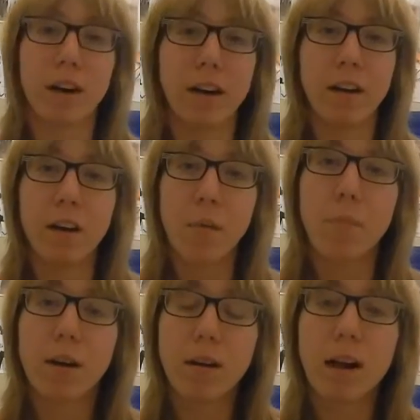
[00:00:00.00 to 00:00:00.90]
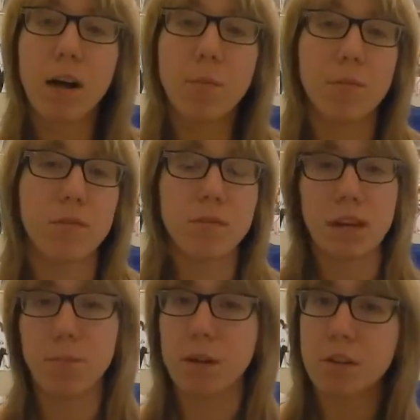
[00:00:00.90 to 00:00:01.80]
fine, but it'll help if
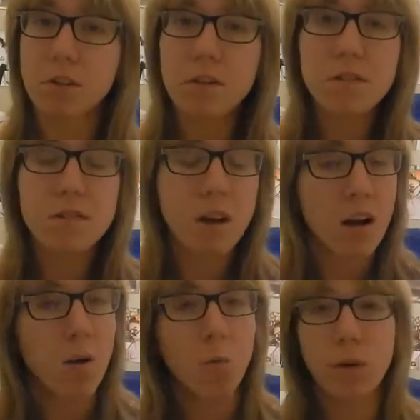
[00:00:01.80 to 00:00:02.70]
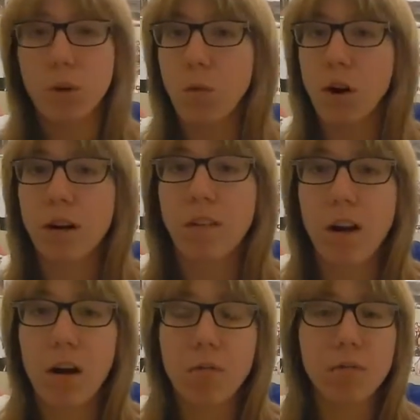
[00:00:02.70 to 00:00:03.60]
you take pictures when you're
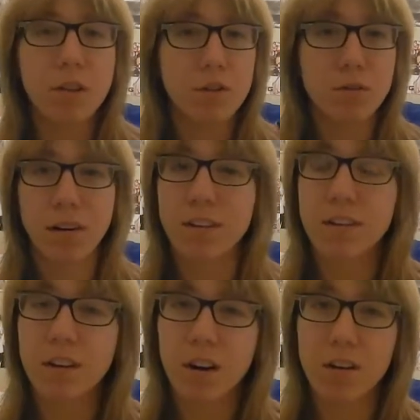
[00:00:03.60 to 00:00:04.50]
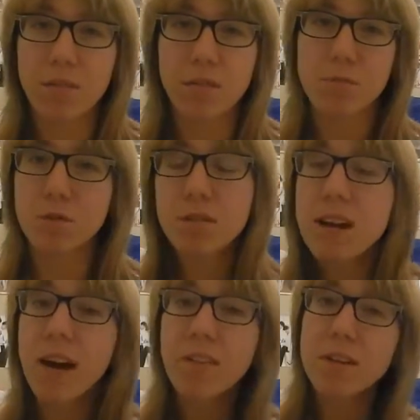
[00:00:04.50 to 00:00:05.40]
walking around constructing your costume.
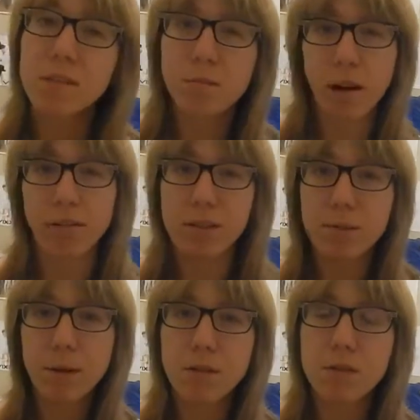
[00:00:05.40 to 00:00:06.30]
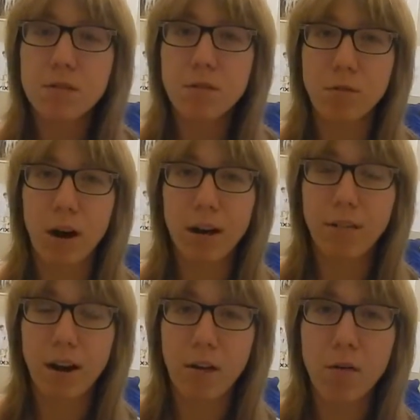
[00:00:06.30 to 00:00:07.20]
Just having some reference pictures to
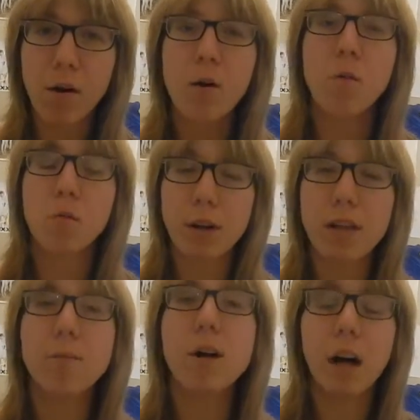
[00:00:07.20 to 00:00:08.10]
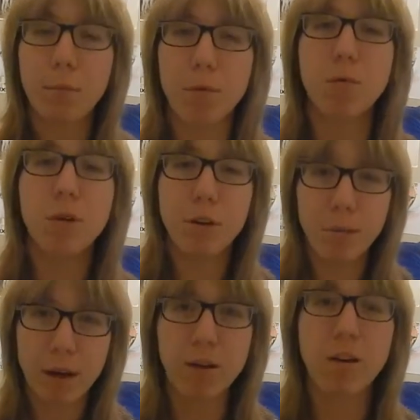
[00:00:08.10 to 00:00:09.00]
lie around really will help you
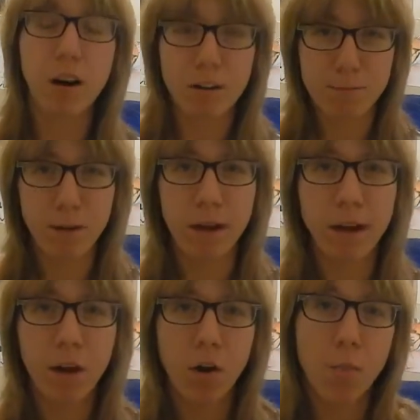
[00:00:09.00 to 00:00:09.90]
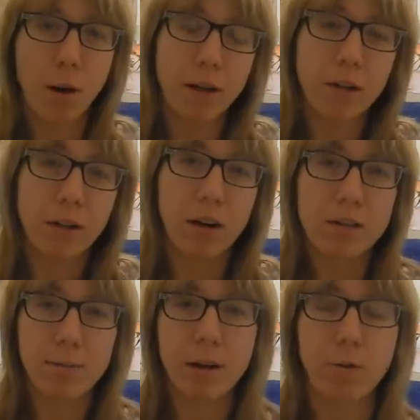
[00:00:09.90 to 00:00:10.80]
when you make your cosplay, buy your
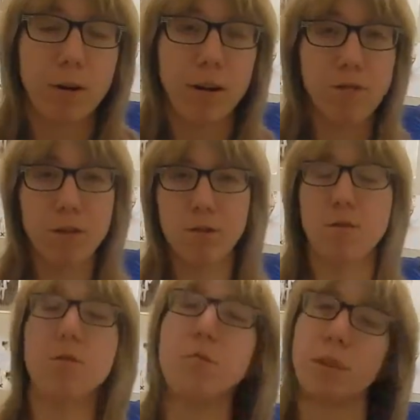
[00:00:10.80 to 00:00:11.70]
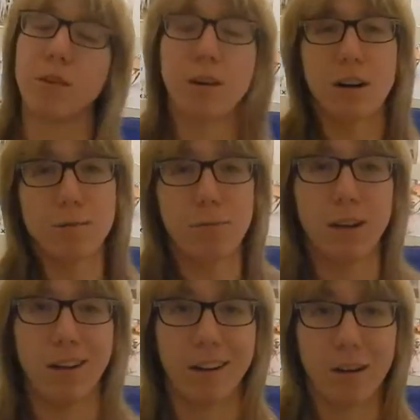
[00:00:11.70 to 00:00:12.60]
cosplay, whatever you do with your
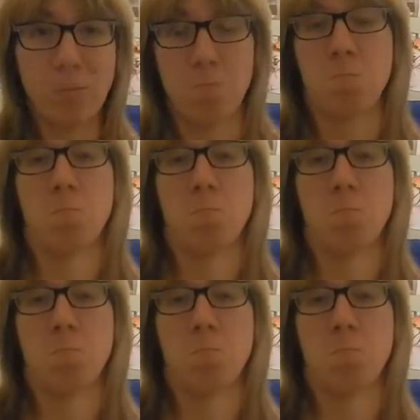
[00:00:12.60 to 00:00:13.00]
cosplay.